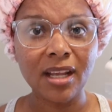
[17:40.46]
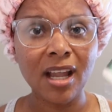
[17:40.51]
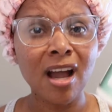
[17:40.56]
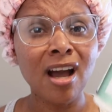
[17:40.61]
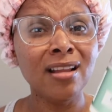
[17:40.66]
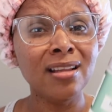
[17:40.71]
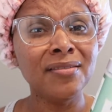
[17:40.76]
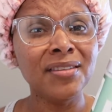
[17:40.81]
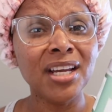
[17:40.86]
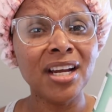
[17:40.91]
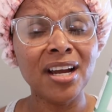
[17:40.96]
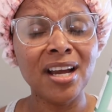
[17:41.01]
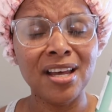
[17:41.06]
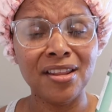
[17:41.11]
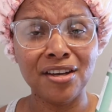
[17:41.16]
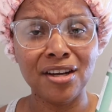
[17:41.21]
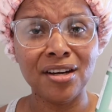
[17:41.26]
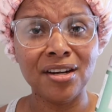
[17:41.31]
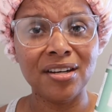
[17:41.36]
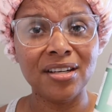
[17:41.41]
all of their
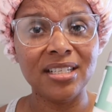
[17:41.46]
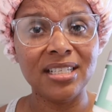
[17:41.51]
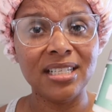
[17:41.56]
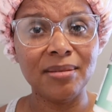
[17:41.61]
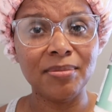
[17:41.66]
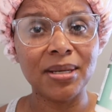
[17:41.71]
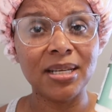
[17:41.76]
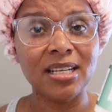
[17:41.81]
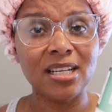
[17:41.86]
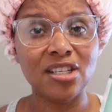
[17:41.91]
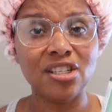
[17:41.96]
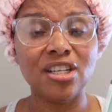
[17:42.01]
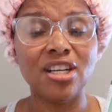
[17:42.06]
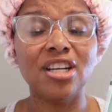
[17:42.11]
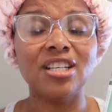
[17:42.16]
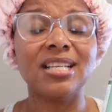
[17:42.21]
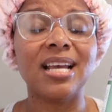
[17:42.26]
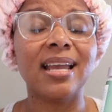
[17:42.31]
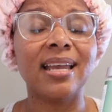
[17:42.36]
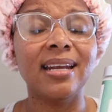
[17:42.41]
other deep
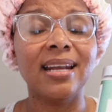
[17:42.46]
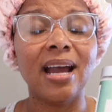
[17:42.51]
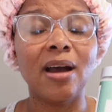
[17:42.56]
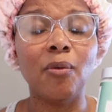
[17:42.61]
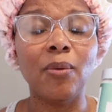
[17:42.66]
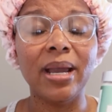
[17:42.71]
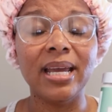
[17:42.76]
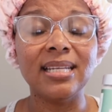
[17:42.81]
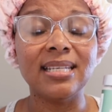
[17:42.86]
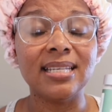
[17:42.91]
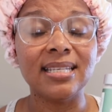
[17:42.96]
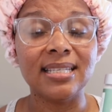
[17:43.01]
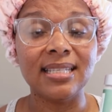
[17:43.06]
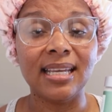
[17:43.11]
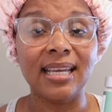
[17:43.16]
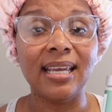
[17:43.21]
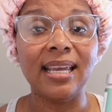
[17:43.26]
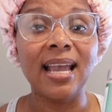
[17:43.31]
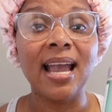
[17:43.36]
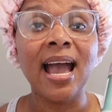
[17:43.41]
conditioners. I cannot wait to
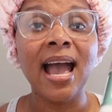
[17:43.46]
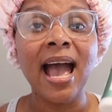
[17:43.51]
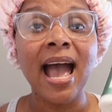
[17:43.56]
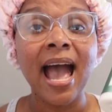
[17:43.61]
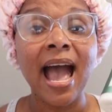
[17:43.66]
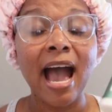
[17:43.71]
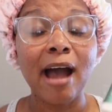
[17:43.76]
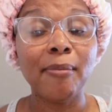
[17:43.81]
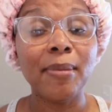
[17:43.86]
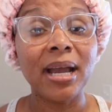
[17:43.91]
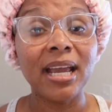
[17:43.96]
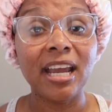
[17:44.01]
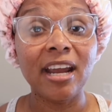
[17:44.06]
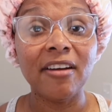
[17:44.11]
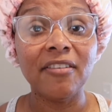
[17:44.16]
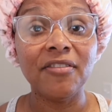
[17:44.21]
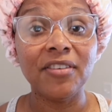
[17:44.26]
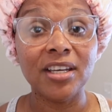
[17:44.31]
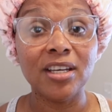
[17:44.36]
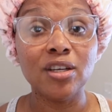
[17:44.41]
see how my hair
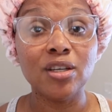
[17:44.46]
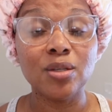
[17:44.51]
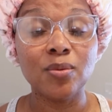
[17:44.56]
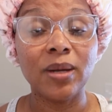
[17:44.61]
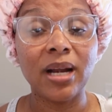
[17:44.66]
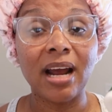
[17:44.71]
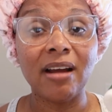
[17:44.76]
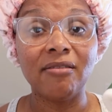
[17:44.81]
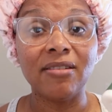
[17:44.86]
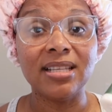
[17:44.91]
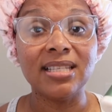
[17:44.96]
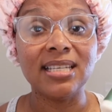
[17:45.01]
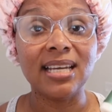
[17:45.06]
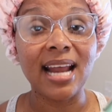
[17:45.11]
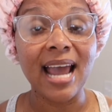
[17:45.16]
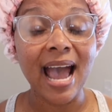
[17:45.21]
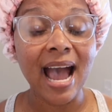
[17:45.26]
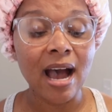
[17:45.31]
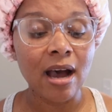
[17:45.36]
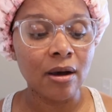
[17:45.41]
feels when I rinse it
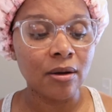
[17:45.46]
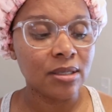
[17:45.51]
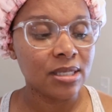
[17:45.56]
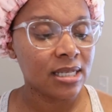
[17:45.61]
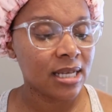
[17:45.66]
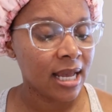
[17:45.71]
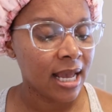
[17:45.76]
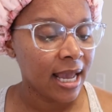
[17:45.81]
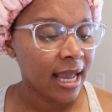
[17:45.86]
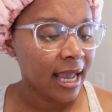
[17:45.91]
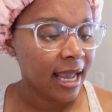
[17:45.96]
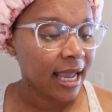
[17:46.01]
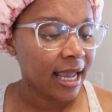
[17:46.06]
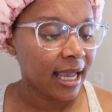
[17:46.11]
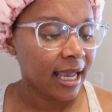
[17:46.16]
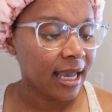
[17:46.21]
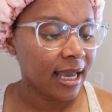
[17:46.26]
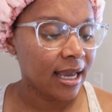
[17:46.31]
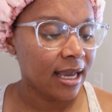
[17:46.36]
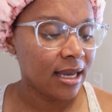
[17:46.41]
out.
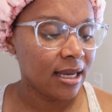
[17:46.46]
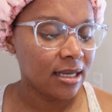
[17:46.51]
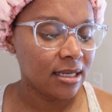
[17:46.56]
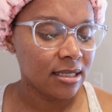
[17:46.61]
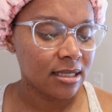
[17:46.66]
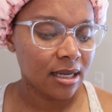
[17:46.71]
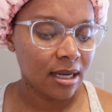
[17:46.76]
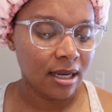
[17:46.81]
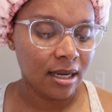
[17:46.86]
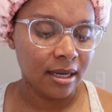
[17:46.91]
And